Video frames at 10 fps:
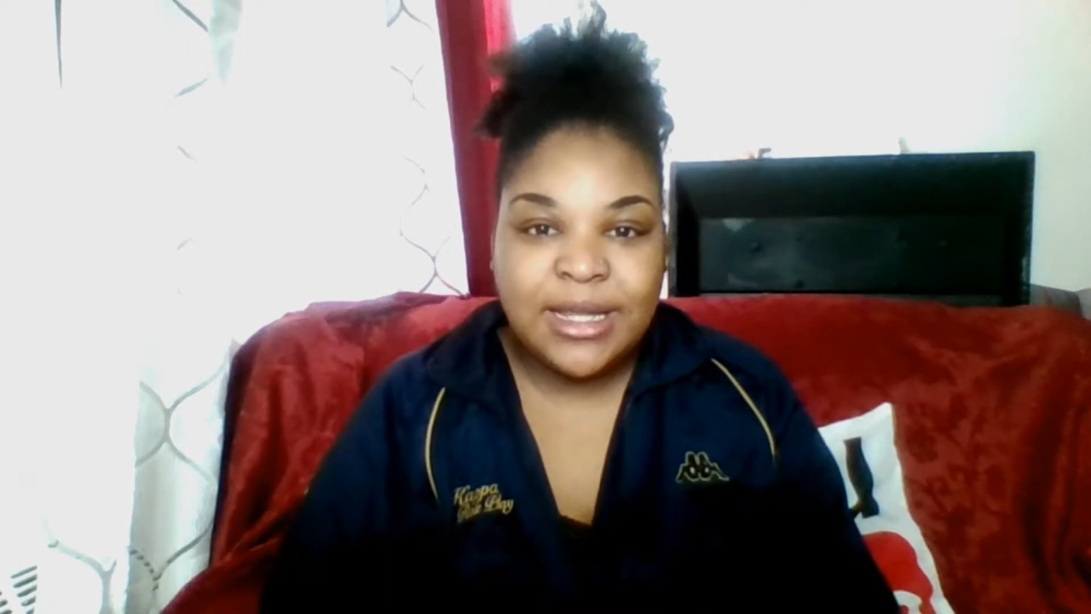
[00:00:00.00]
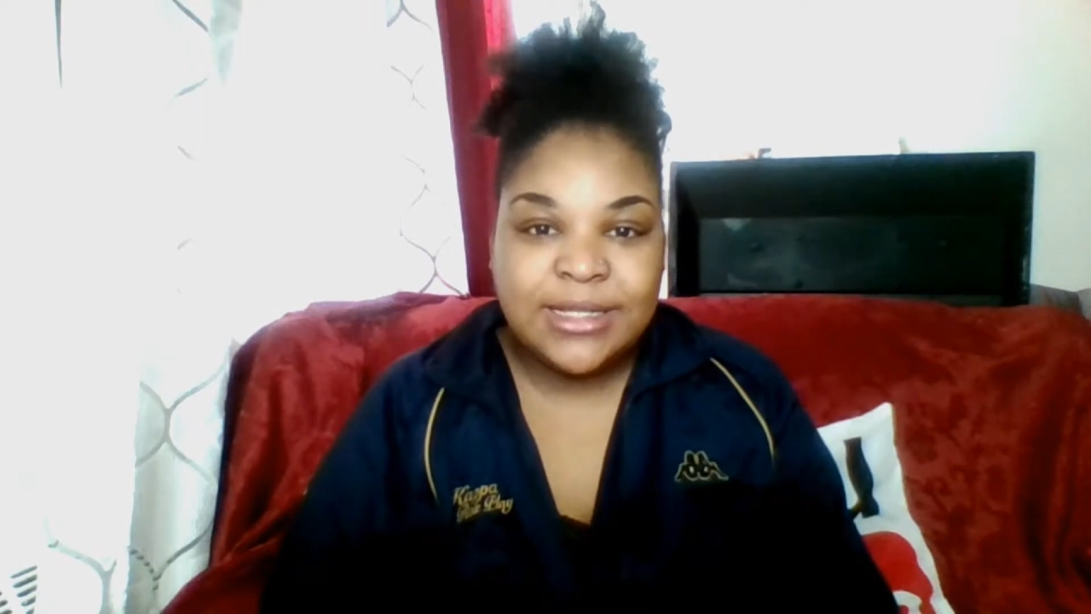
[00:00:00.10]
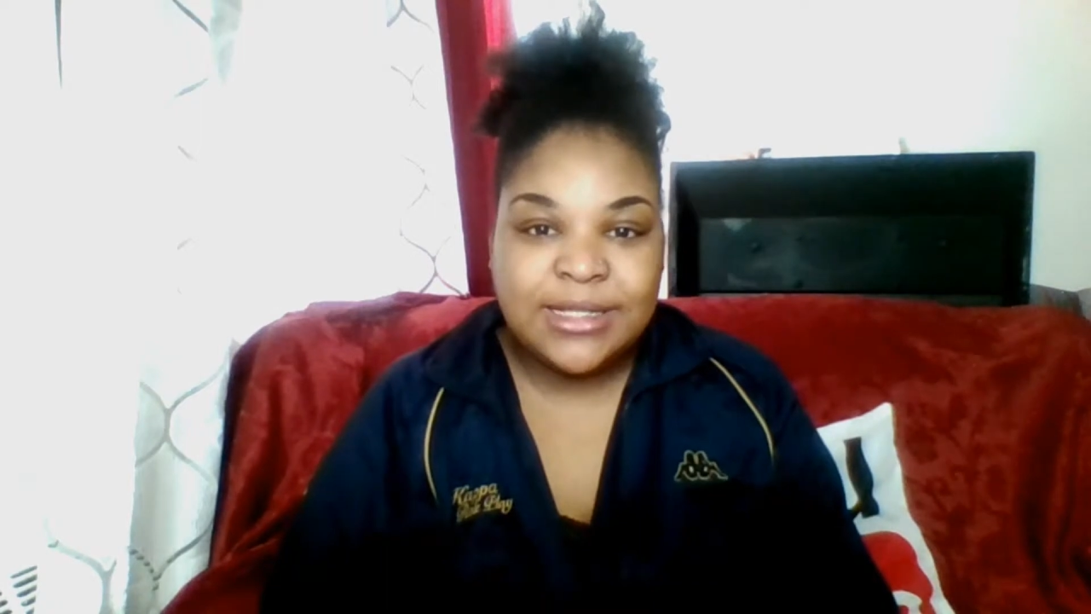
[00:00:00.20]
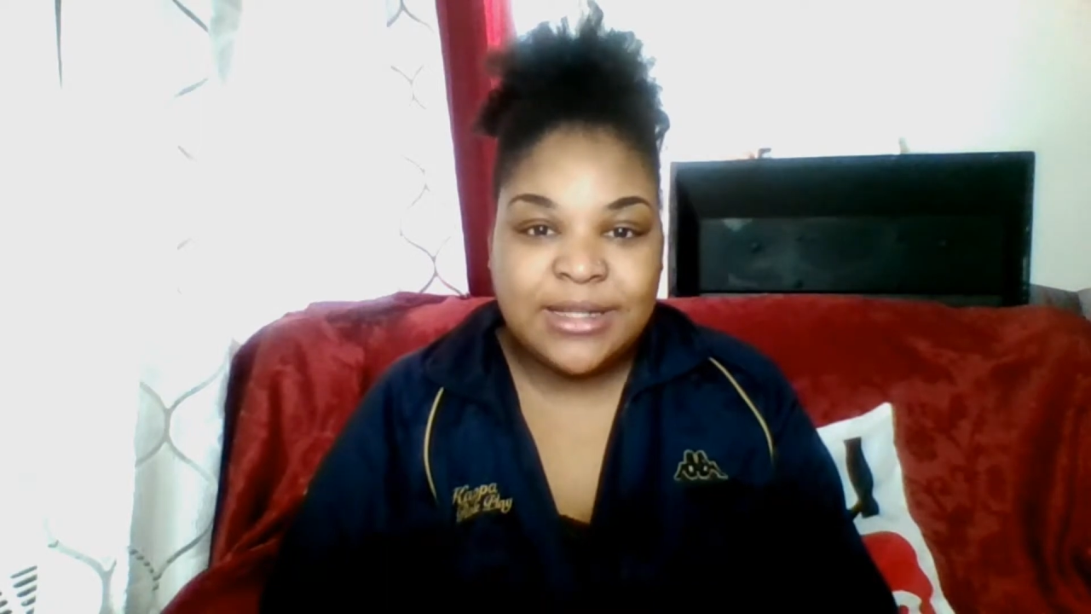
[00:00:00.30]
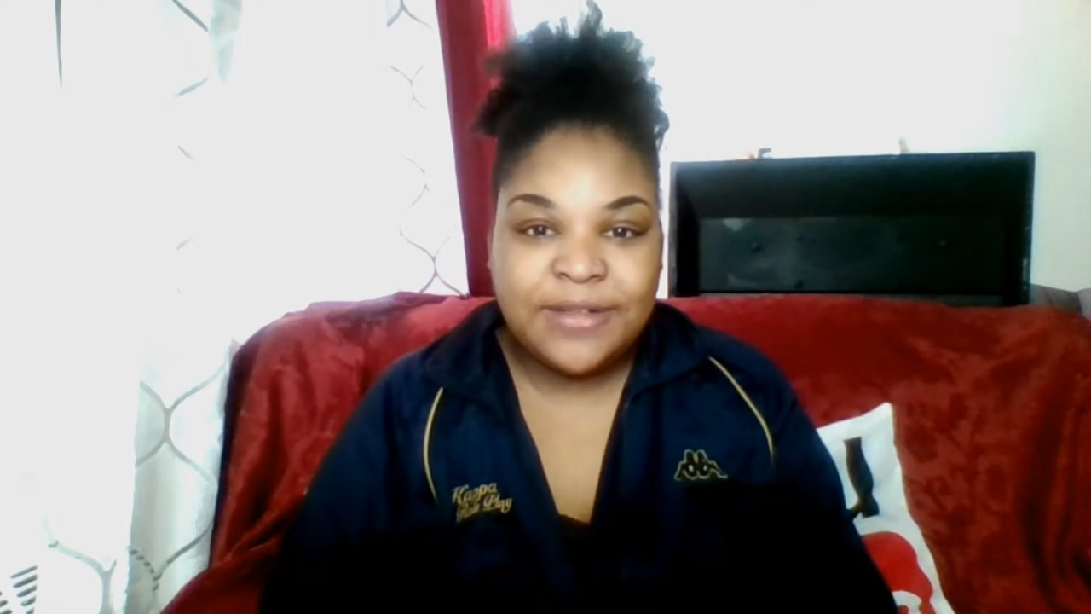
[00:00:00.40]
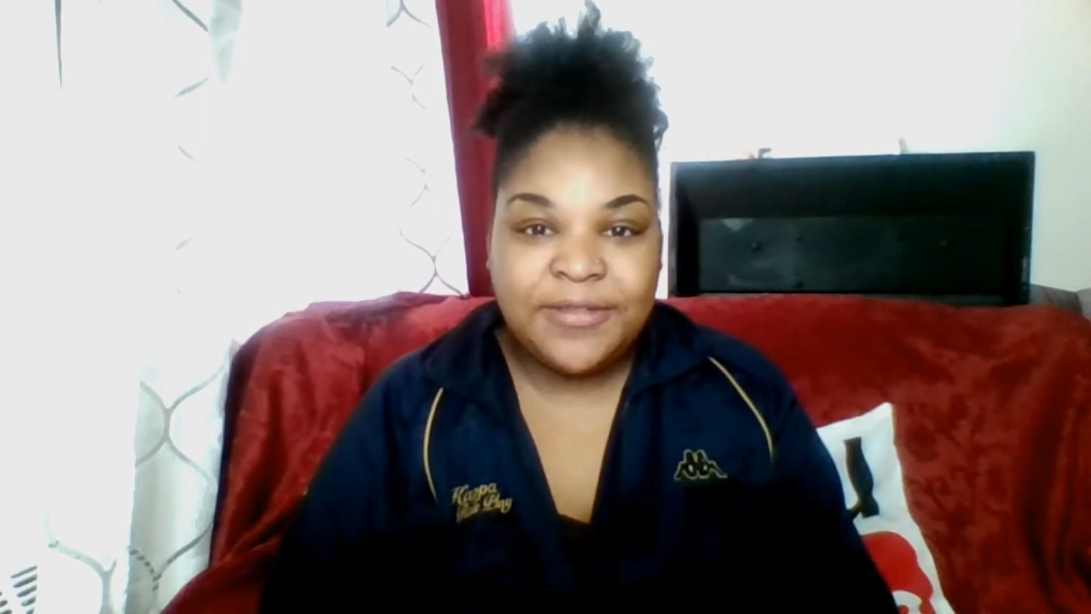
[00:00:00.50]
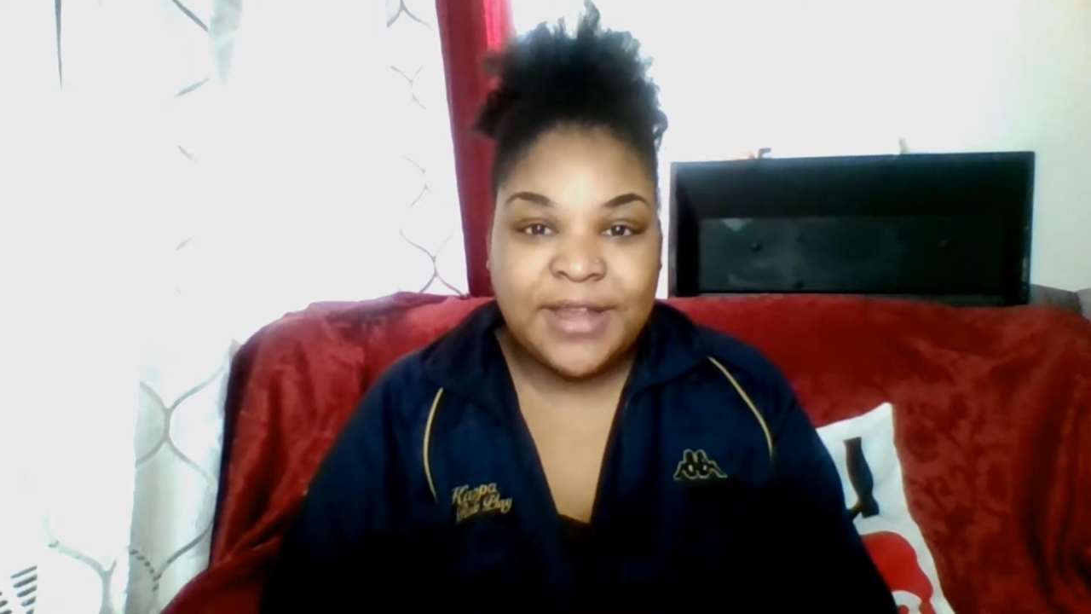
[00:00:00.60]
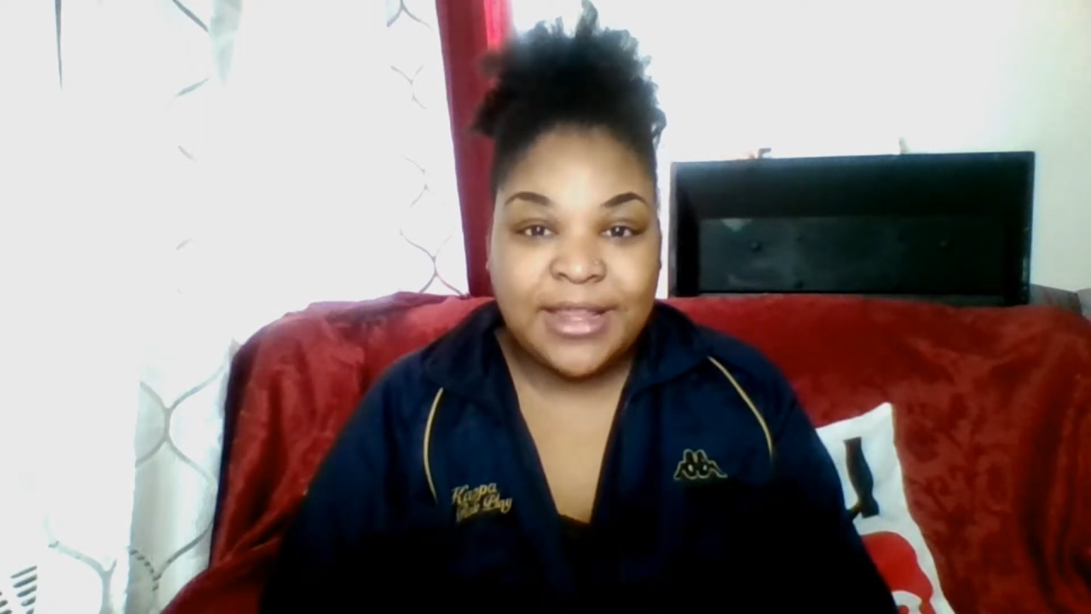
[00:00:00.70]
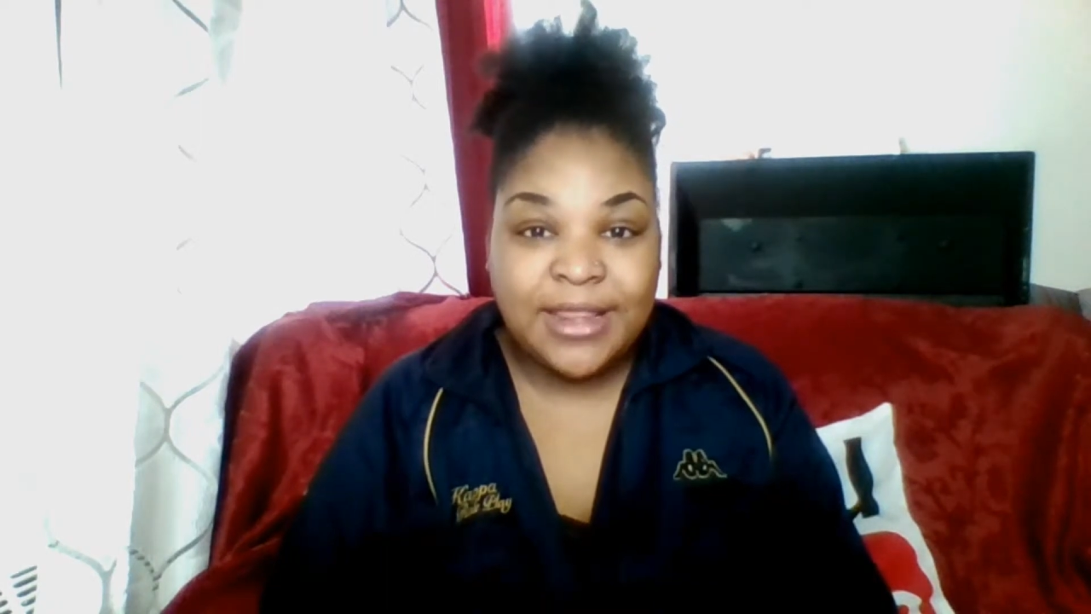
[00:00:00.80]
and stuff like